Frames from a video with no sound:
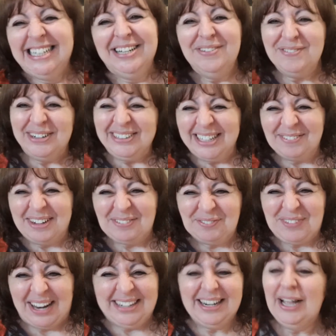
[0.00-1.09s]
For a little bit of
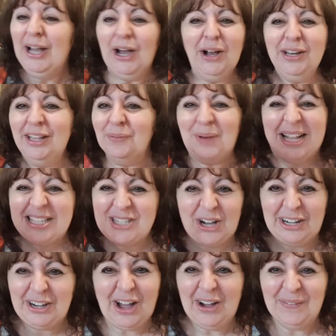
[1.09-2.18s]
fun. Only the ones I
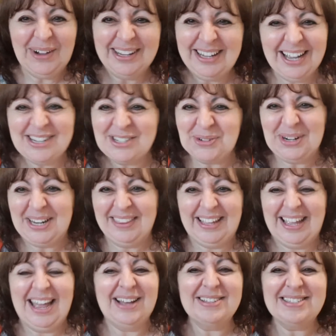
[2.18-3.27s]
know. I can't do
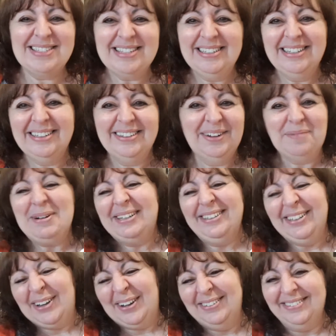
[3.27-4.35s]
anything else. But,
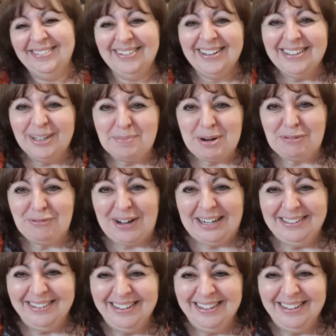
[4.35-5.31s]
you know, a little bit of fun.